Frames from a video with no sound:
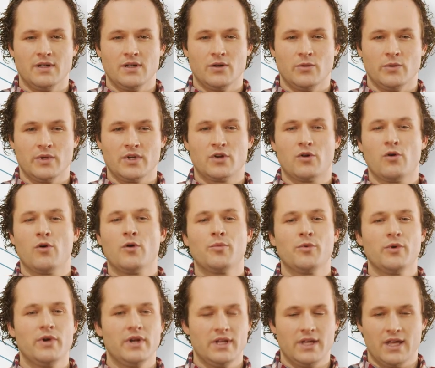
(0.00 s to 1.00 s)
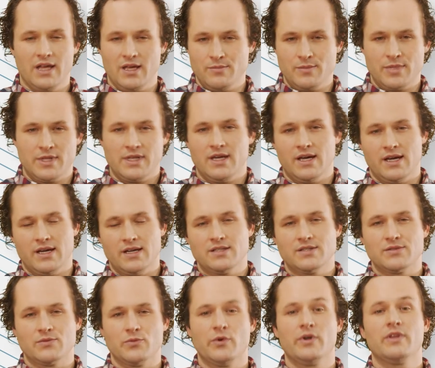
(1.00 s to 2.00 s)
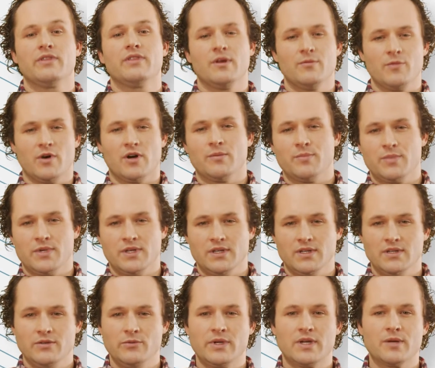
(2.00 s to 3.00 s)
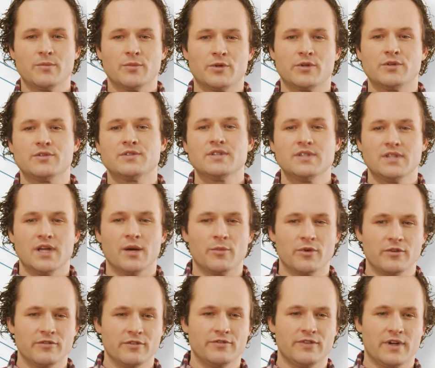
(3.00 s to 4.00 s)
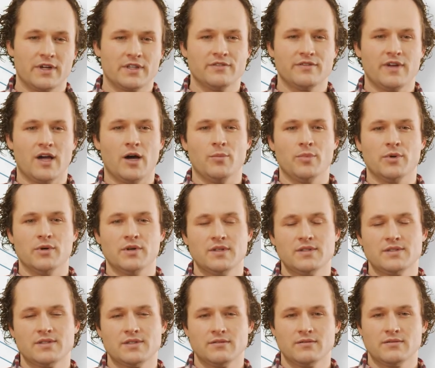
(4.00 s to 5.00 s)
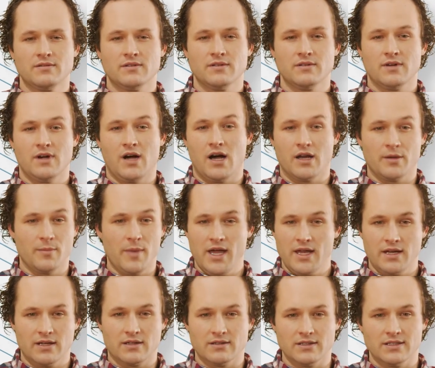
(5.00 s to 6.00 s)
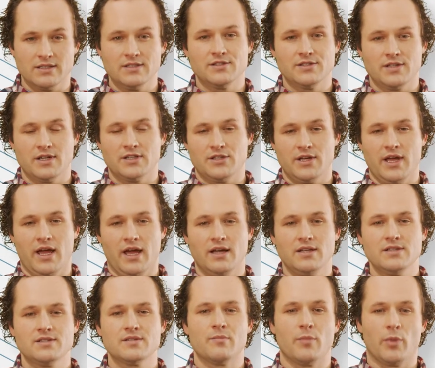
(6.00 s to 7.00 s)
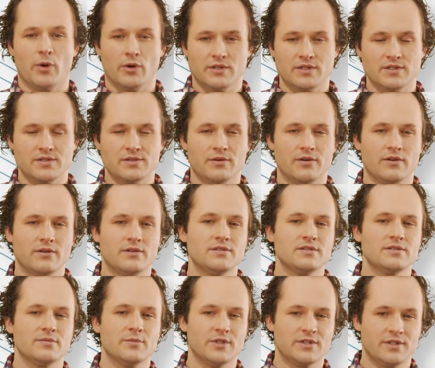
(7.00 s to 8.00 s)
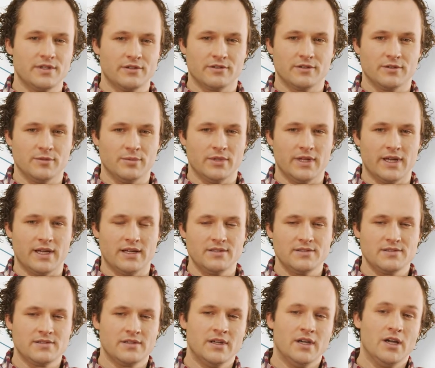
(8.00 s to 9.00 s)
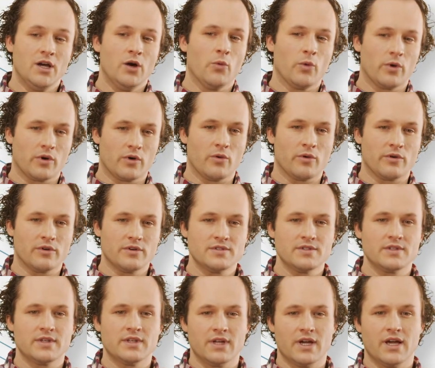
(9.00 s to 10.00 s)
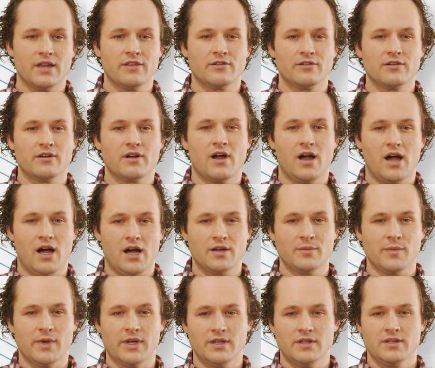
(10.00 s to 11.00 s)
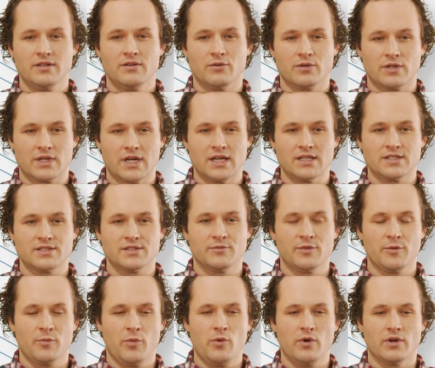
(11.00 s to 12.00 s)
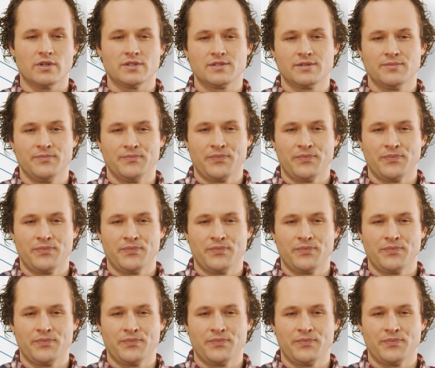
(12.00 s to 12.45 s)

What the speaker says: When incorporating MPS with MRP, we can produce a number of effective outputs automatically, such as purchase orders, material plans, work orders, and other automated or custom reports.